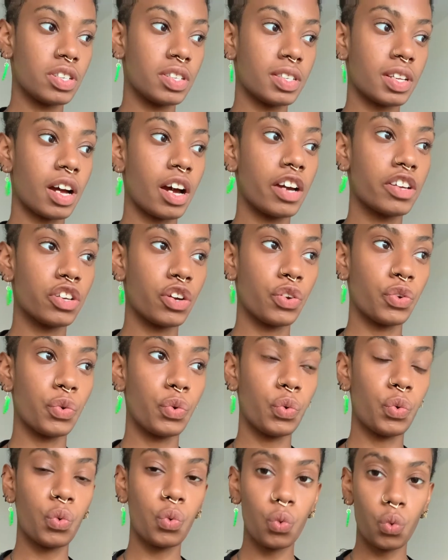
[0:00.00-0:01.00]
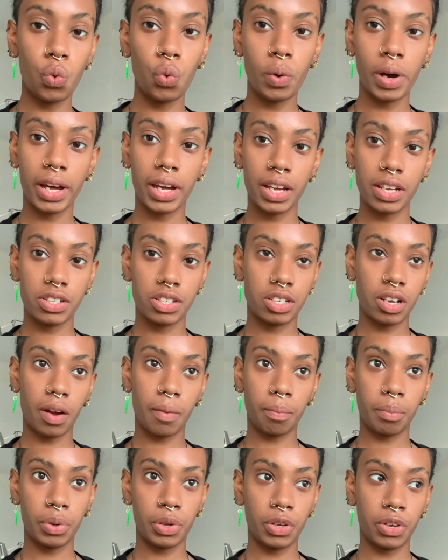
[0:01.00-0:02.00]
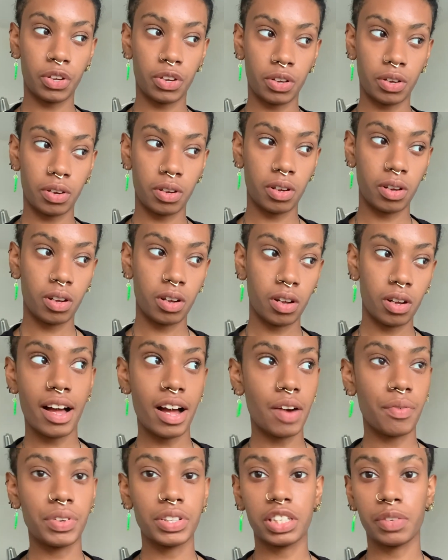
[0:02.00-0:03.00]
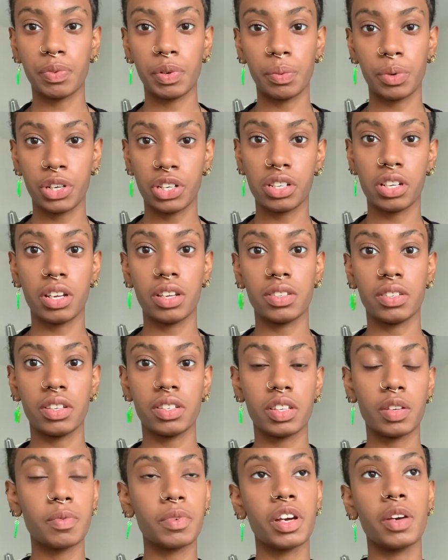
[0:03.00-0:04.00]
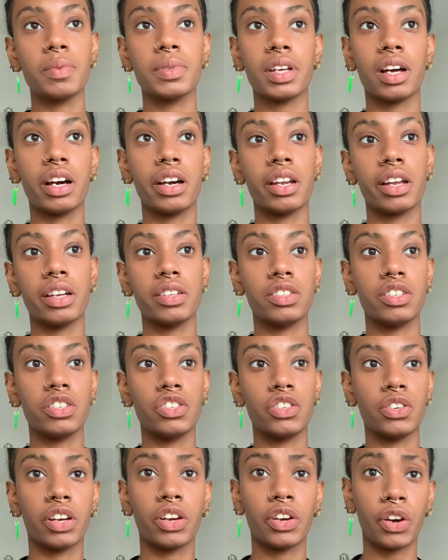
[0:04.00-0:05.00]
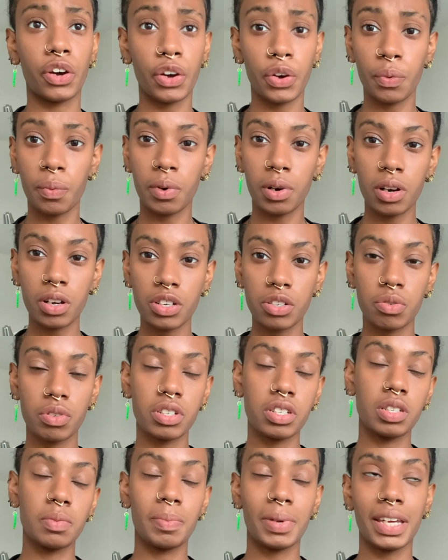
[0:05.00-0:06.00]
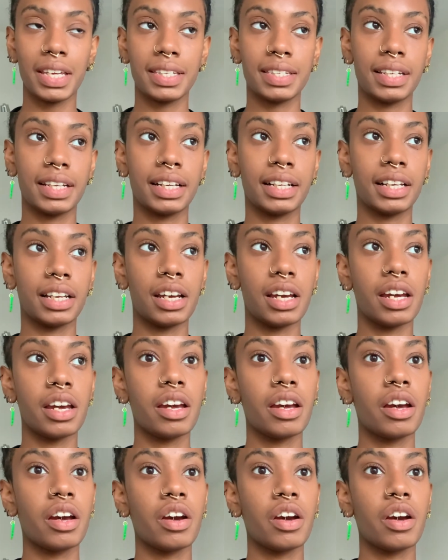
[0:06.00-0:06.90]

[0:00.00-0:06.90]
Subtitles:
is that I don't always shampoo every time I wash it, so sometimes I like to do a co-wash, which is basically